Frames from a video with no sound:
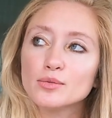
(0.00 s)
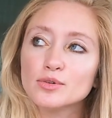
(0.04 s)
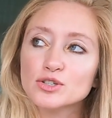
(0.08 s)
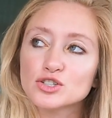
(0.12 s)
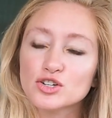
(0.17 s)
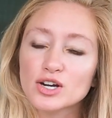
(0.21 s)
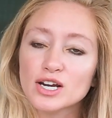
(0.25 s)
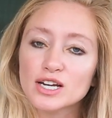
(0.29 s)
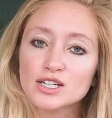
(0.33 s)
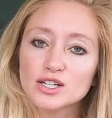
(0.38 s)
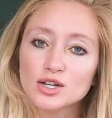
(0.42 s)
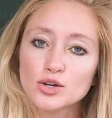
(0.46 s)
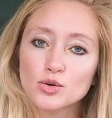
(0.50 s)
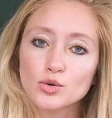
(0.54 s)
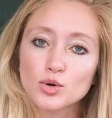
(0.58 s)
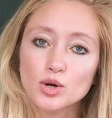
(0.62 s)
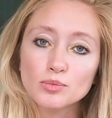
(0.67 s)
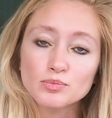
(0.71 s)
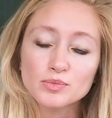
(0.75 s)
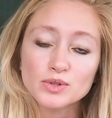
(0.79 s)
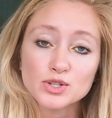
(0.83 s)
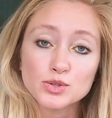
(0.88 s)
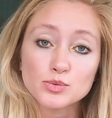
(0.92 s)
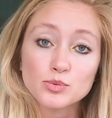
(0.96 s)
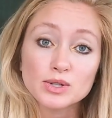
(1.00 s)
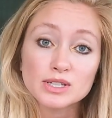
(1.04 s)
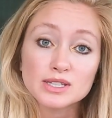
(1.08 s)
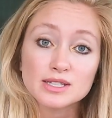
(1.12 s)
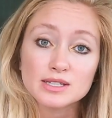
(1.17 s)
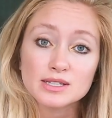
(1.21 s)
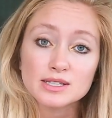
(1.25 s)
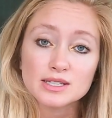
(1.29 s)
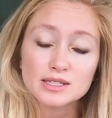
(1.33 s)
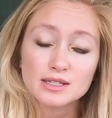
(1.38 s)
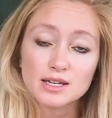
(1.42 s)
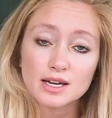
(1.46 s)
We tried to go up this
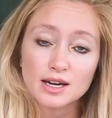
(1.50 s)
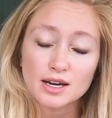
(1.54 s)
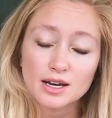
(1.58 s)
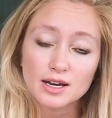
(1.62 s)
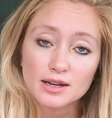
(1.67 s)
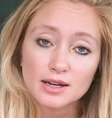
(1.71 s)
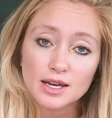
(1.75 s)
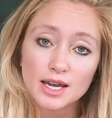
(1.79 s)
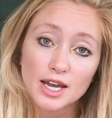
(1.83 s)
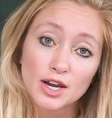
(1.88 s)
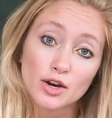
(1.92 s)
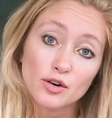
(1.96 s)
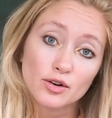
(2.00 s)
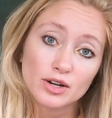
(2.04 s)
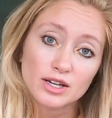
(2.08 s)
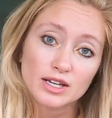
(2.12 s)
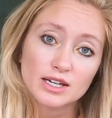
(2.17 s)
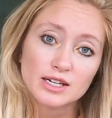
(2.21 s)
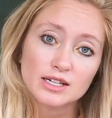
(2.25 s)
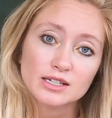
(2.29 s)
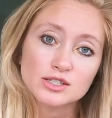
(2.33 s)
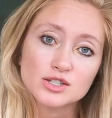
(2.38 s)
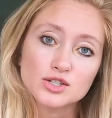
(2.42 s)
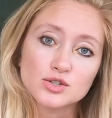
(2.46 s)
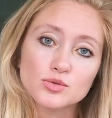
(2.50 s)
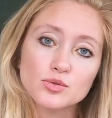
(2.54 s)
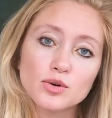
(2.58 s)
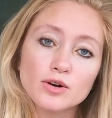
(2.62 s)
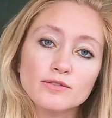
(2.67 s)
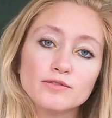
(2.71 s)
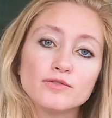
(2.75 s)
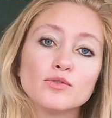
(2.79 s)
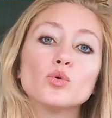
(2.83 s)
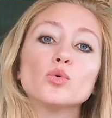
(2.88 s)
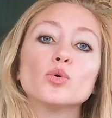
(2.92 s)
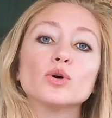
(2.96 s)
one area to
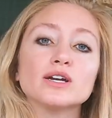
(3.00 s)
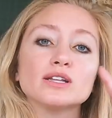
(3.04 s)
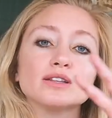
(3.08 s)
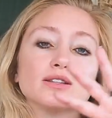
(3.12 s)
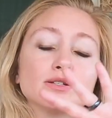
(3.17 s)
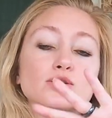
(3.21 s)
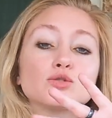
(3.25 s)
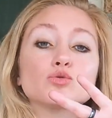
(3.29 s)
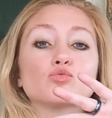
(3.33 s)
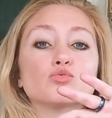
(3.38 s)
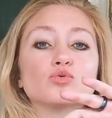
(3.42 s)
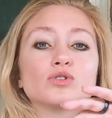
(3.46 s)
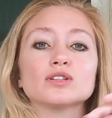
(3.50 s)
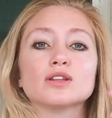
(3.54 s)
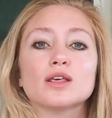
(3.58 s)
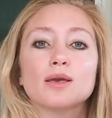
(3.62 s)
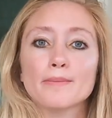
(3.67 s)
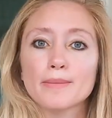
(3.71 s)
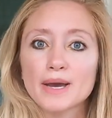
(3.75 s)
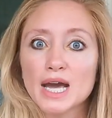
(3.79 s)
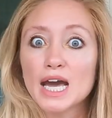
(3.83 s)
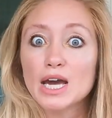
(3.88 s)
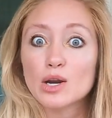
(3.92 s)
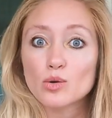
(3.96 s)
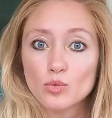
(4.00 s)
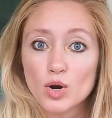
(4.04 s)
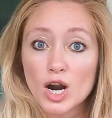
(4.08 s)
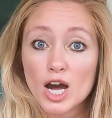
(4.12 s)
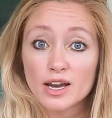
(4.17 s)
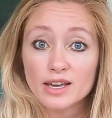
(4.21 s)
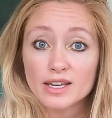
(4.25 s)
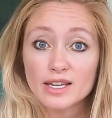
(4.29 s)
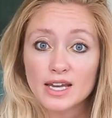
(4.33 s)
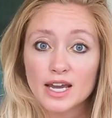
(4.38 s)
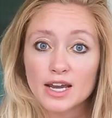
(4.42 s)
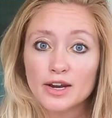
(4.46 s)
avoid this really bad
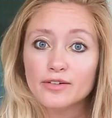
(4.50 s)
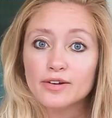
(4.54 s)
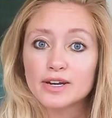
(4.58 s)
rocky